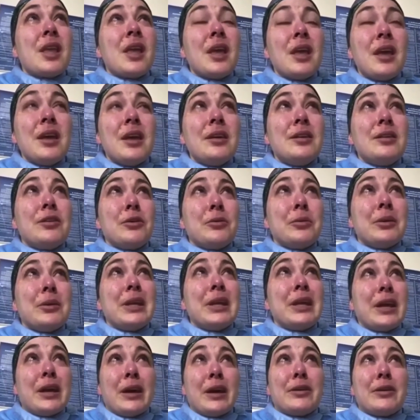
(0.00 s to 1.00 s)
And nobody
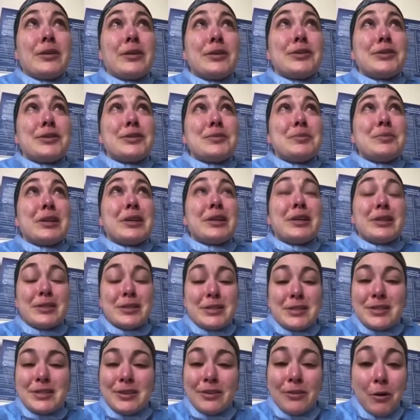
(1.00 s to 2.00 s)
cares
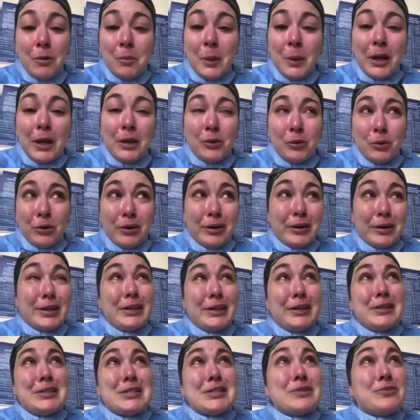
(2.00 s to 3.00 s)
because they're all
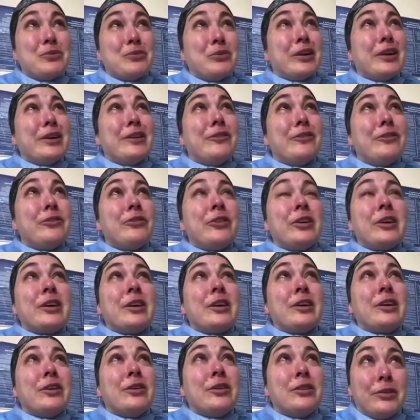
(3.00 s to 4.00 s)
minorities and we're in the
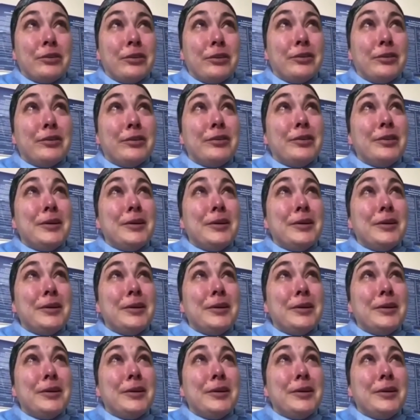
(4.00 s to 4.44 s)
hood.